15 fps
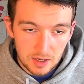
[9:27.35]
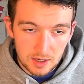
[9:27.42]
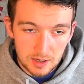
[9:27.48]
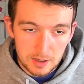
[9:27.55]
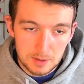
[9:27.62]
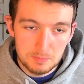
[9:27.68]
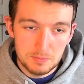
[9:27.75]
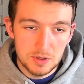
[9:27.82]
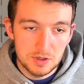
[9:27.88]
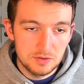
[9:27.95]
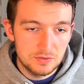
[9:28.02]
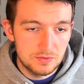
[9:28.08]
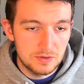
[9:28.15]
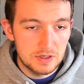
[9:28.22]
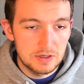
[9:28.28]

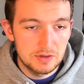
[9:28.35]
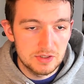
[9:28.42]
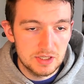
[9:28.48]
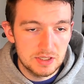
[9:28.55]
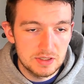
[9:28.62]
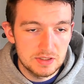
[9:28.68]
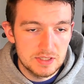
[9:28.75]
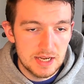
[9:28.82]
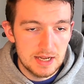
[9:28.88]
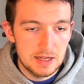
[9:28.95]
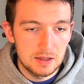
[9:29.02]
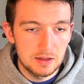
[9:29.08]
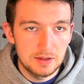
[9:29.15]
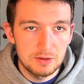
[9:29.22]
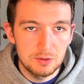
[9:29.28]
As far as I can
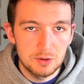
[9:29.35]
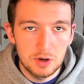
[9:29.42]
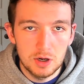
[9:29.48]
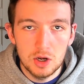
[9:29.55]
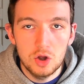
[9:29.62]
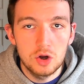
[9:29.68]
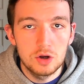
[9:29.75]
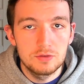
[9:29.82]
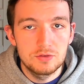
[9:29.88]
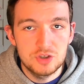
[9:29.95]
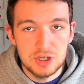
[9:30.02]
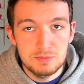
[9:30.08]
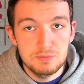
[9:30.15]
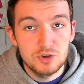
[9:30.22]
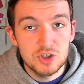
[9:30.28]
tell, there are a lot of
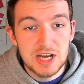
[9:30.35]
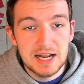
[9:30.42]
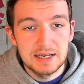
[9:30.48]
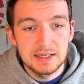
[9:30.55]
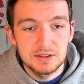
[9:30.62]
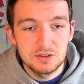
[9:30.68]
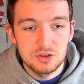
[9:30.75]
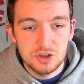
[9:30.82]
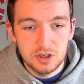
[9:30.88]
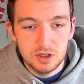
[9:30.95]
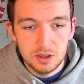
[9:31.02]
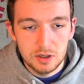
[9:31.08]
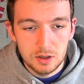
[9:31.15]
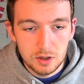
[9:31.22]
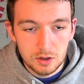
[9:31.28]
Gym Challenge
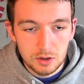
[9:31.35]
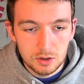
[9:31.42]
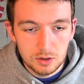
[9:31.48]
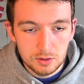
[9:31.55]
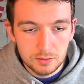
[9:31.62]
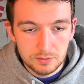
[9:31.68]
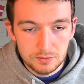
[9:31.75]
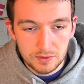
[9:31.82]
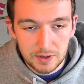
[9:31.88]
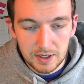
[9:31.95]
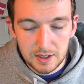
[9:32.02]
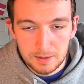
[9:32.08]
and a lot of